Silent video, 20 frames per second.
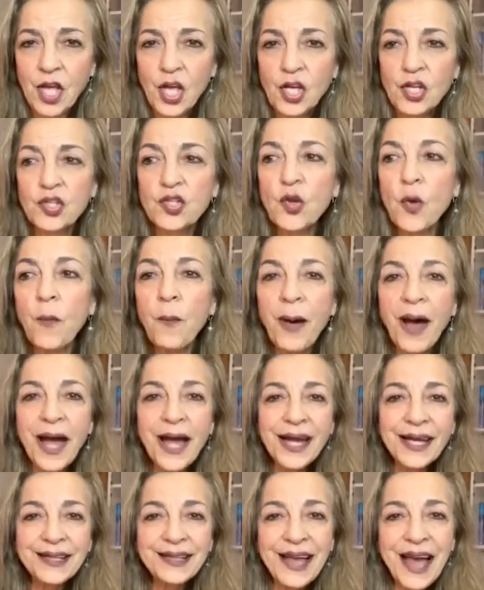So
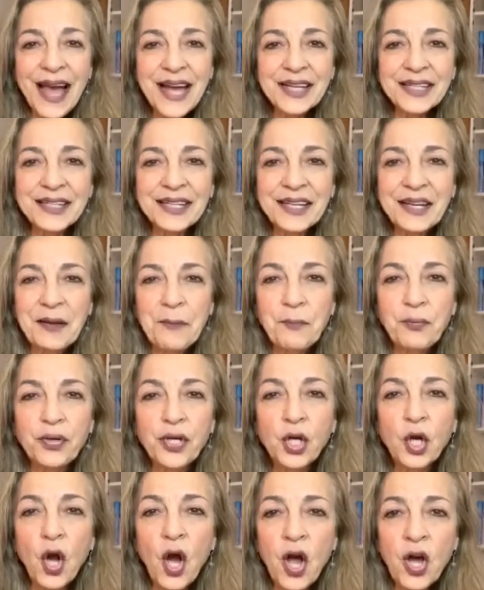by that
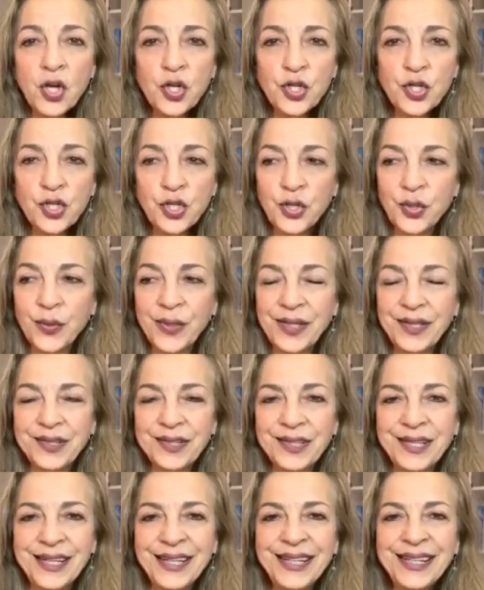precautionary
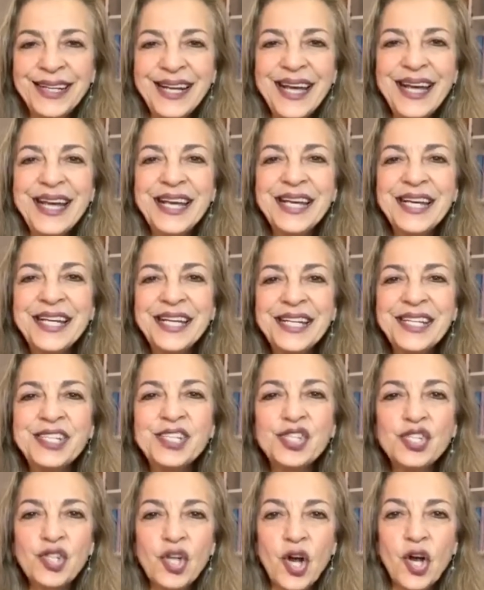thing, he
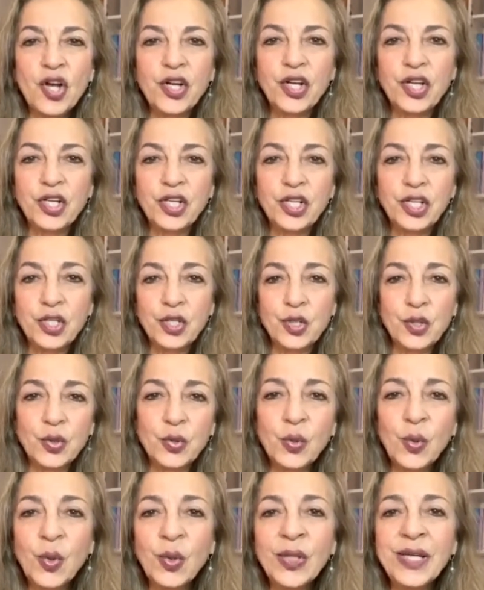started
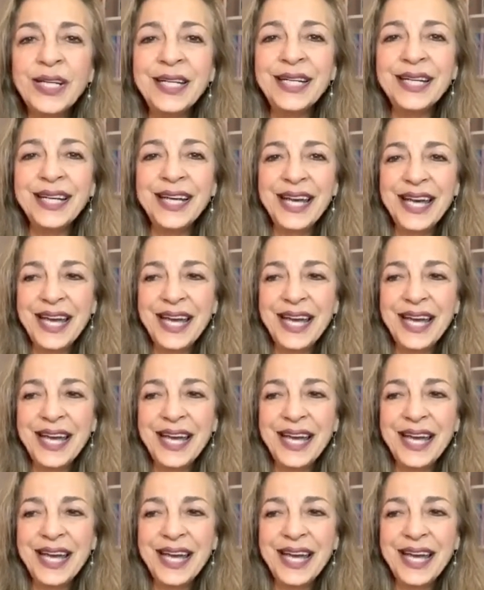controlling